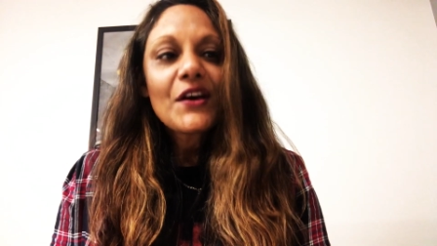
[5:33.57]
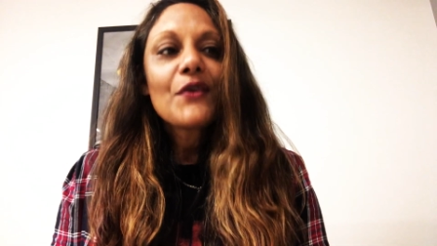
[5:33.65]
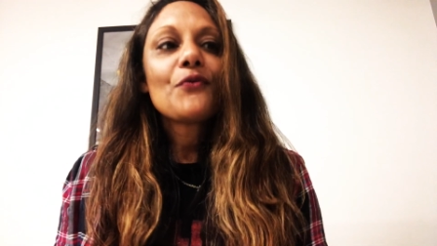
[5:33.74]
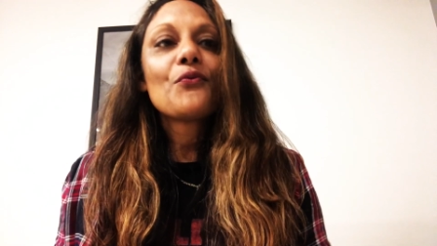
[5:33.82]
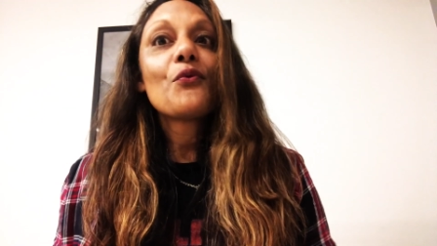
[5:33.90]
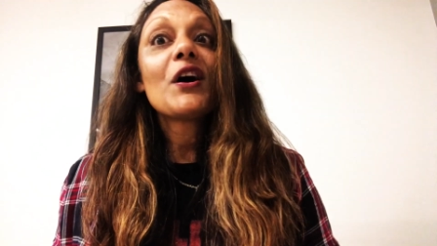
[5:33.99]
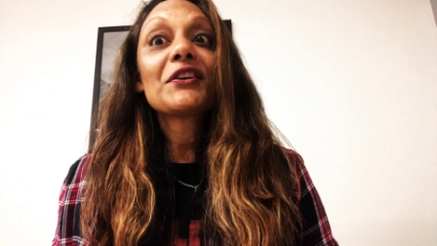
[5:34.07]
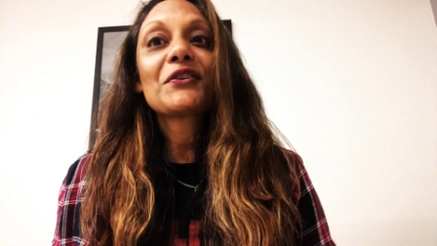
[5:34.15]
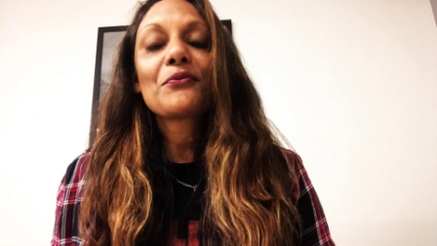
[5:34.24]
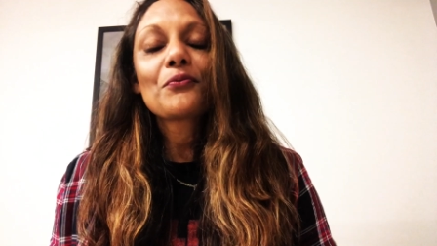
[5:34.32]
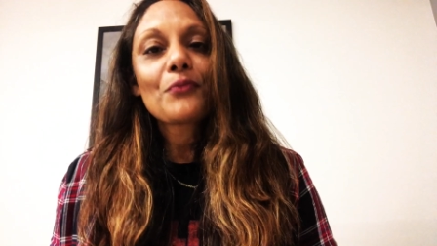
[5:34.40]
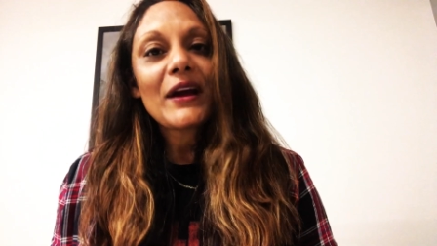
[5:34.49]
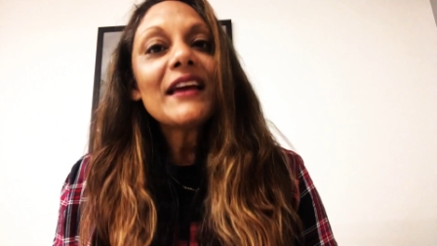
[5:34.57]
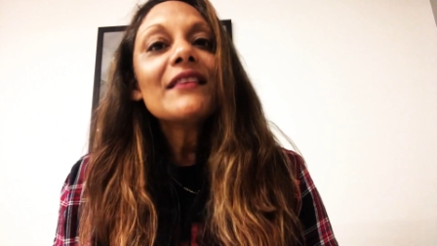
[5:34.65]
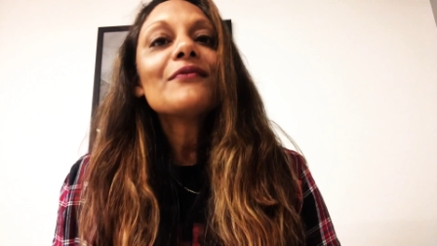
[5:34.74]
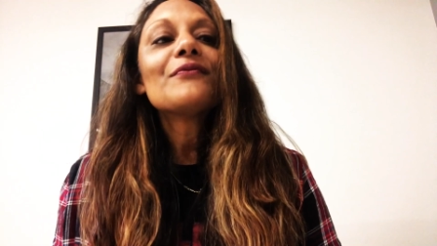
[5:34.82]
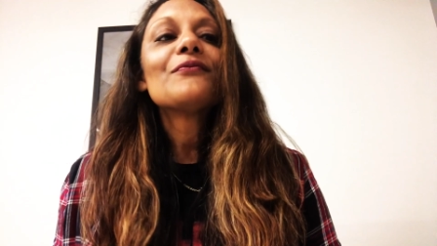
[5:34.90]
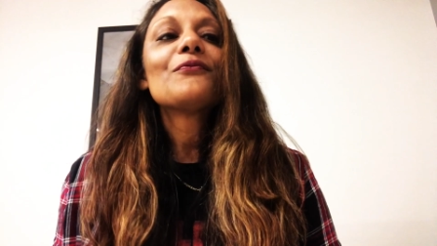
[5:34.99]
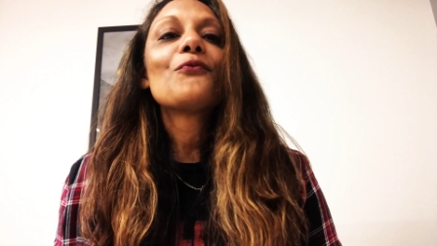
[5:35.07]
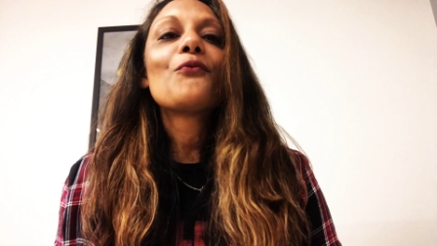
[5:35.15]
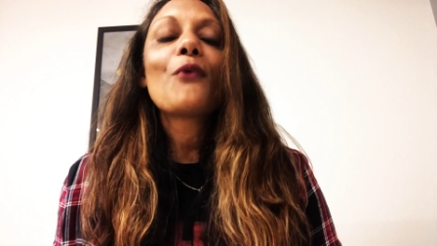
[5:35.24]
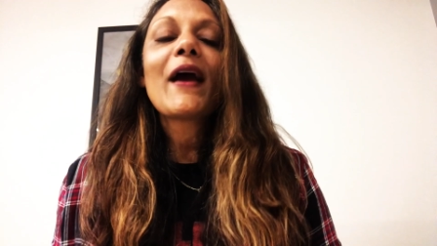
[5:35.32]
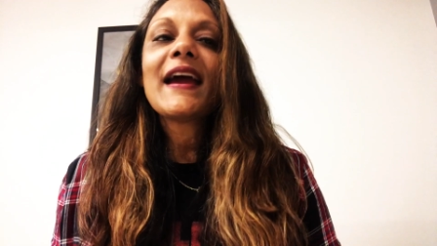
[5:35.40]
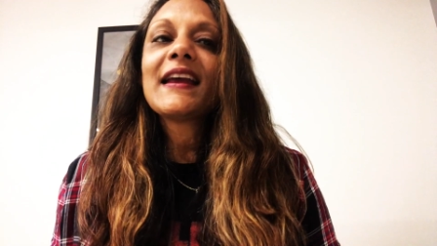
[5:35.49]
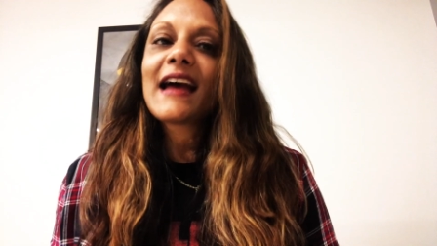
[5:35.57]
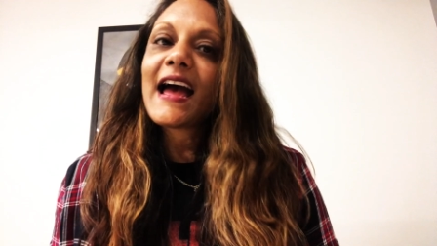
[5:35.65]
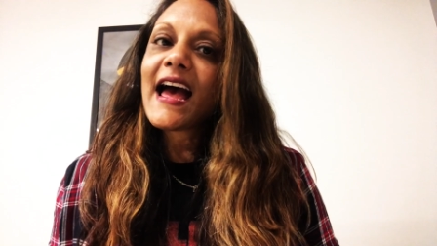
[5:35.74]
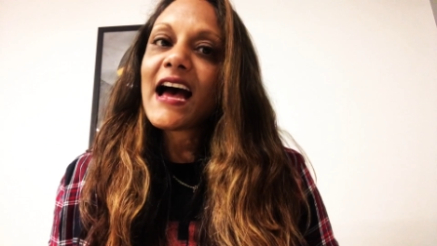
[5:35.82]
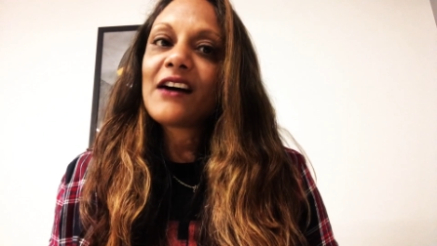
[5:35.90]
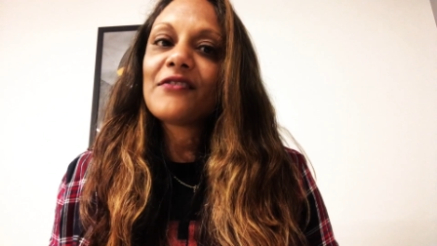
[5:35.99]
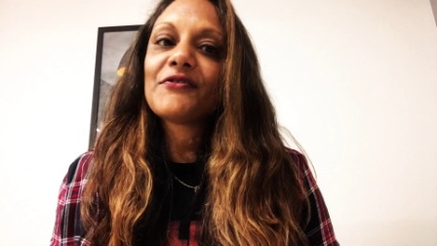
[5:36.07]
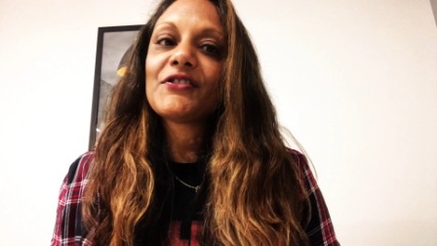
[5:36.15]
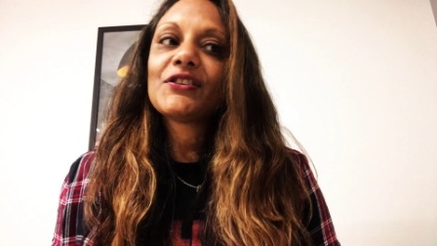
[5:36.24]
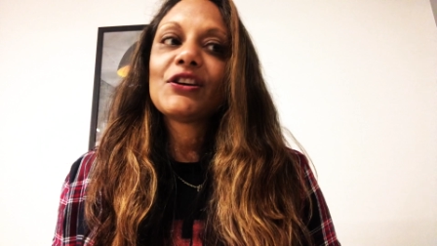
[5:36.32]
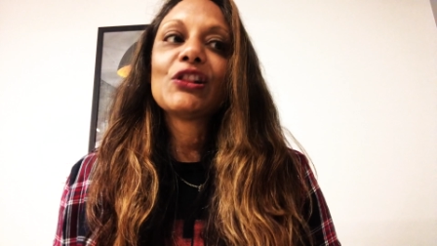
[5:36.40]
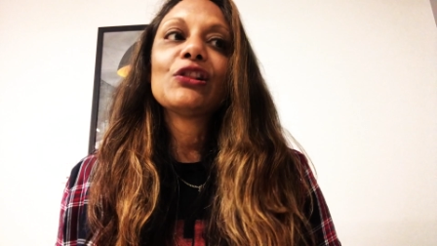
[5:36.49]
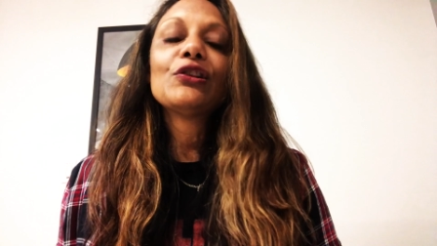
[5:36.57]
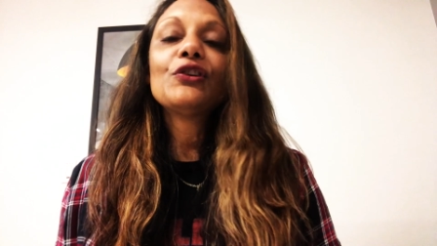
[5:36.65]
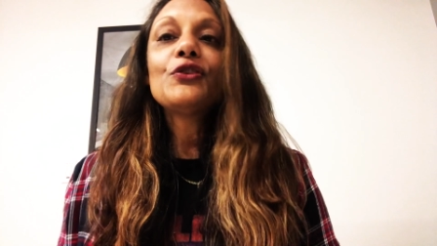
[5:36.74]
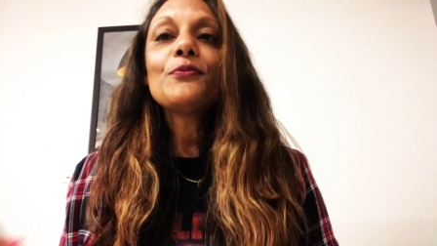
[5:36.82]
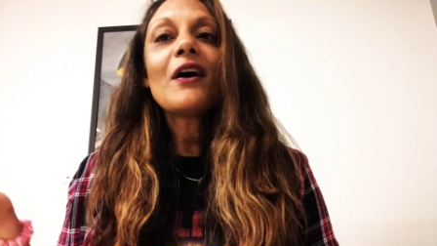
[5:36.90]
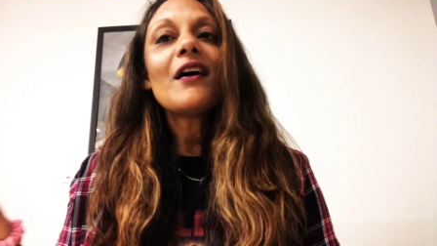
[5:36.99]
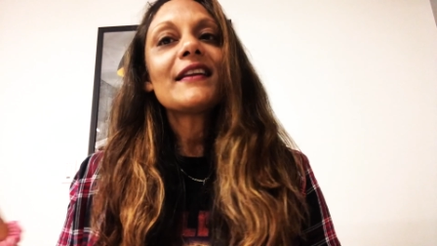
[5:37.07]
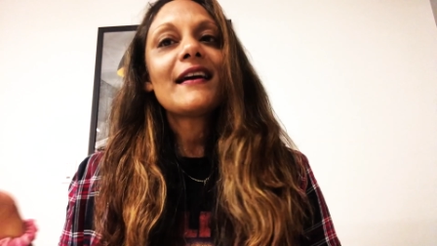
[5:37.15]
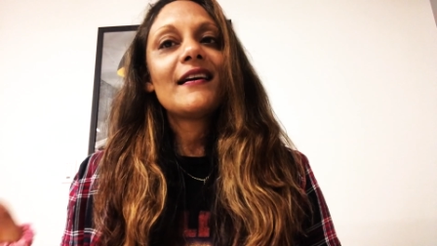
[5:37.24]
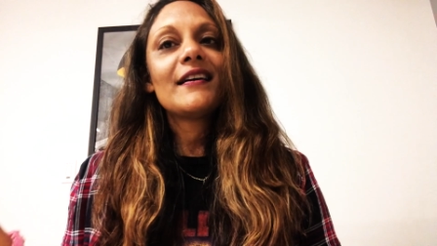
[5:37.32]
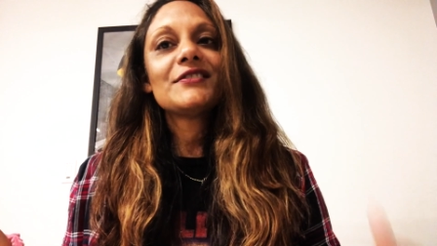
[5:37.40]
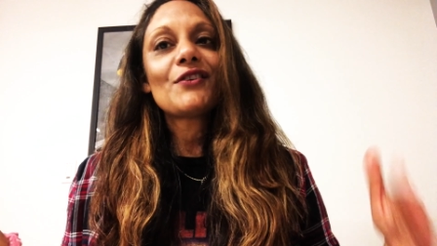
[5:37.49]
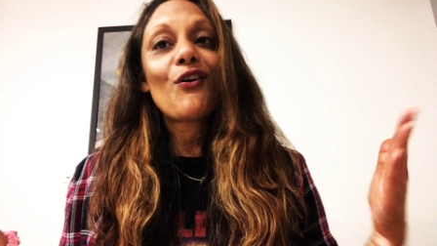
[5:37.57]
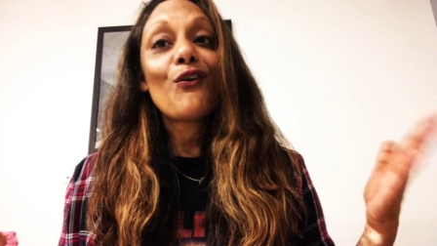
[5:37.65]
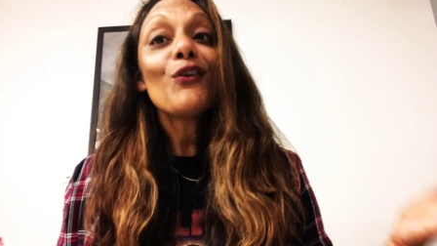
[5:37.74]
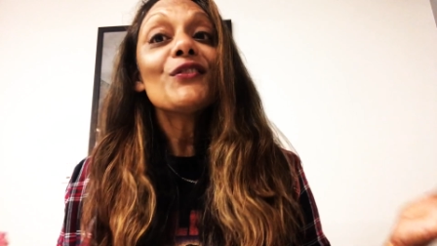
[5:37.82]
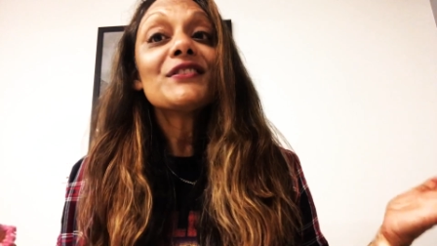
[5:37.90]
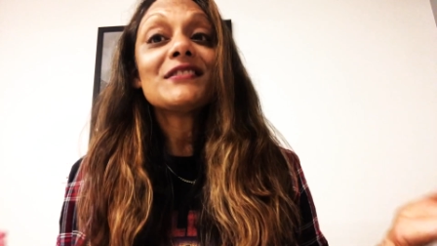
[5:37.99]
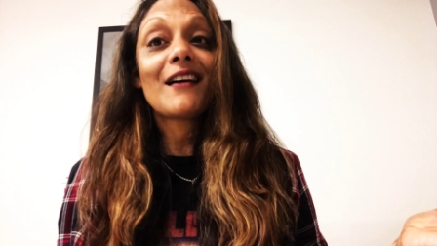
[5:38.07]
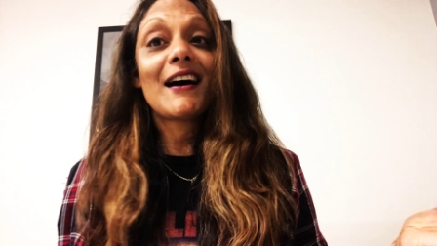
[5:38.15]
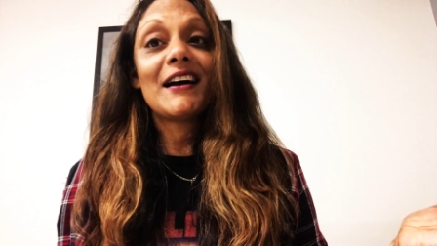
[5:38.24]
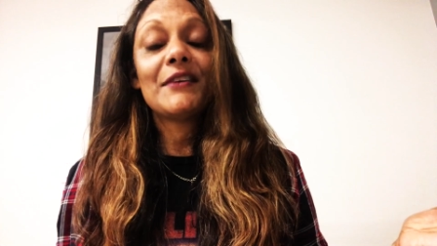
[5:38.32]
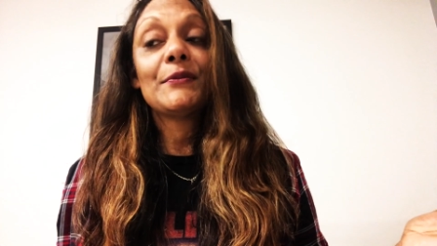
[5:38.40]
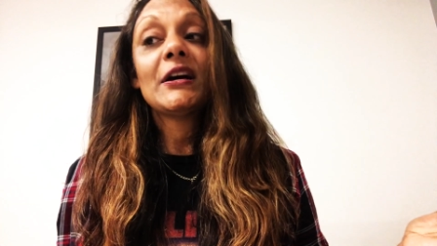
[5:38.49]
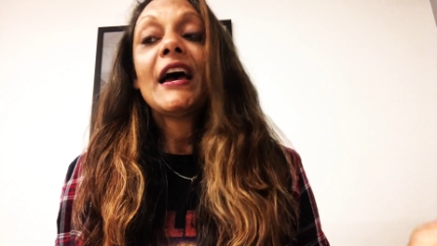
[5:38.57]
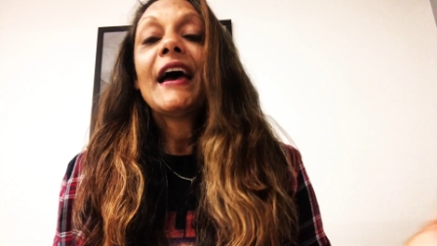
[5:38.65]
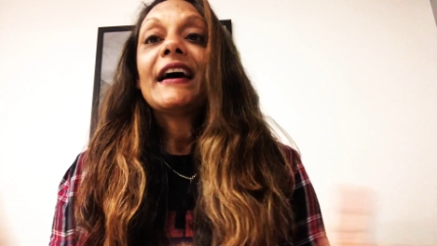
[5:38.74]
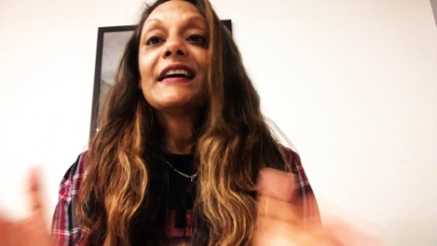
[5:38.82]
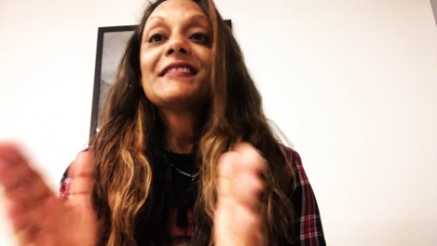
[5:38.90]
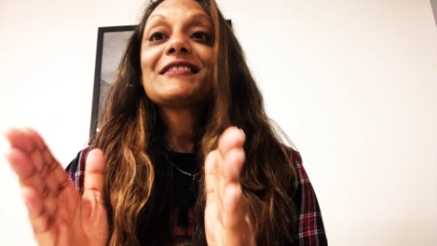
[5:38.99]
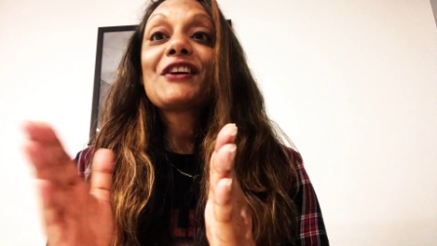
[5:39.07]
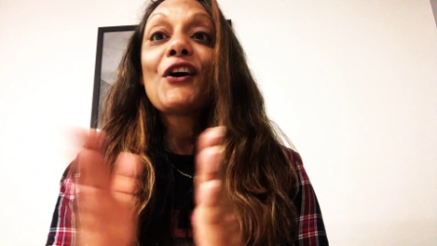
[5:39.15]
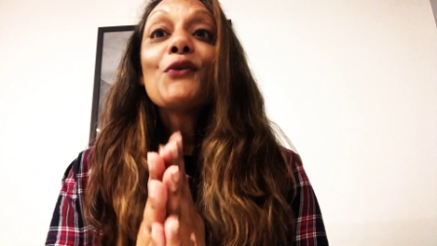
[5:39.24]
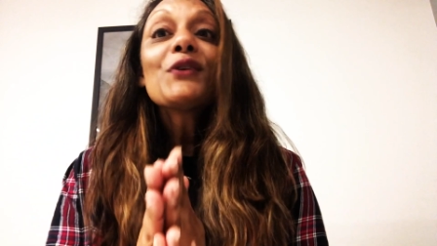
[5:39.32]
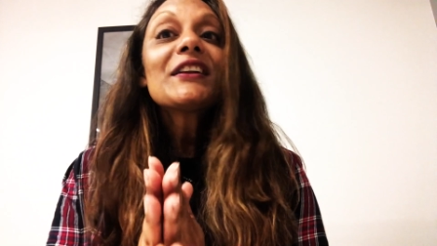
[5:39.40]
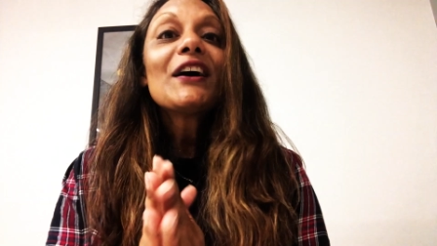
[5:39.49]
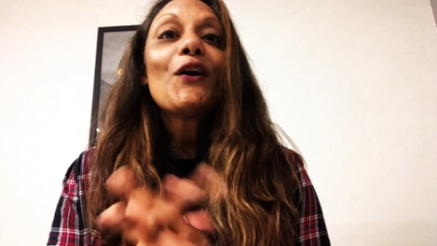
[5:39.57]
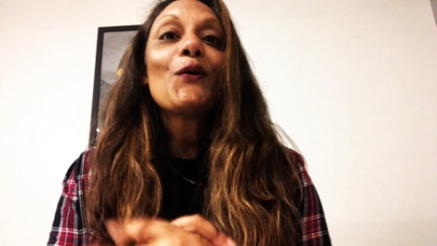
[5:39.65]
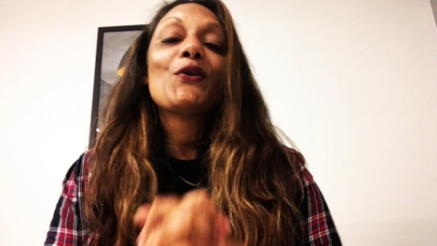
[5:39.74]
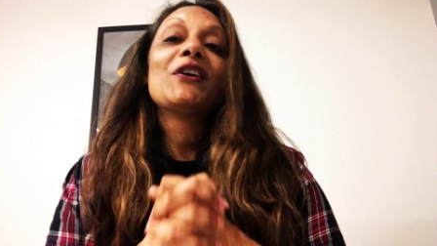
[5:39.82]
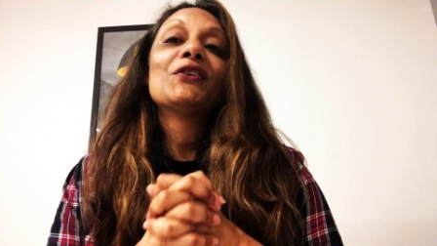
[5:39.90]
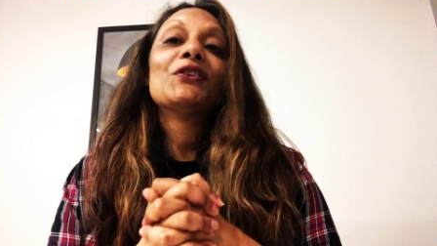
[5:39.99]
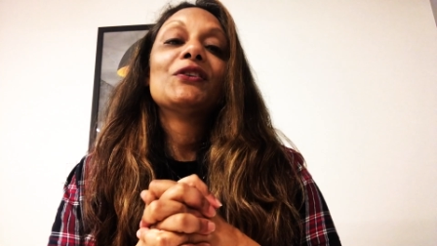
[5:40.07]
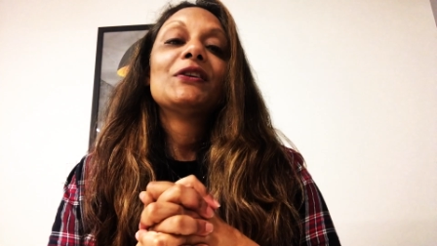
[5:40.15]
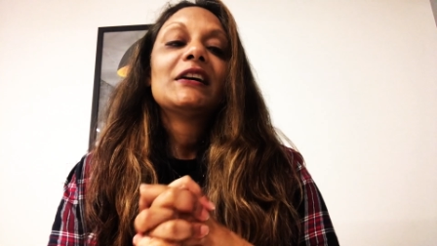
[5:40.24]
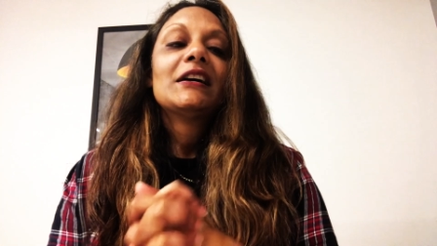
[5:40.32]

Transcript: one great way to have lube on hand all the time is coconut oil.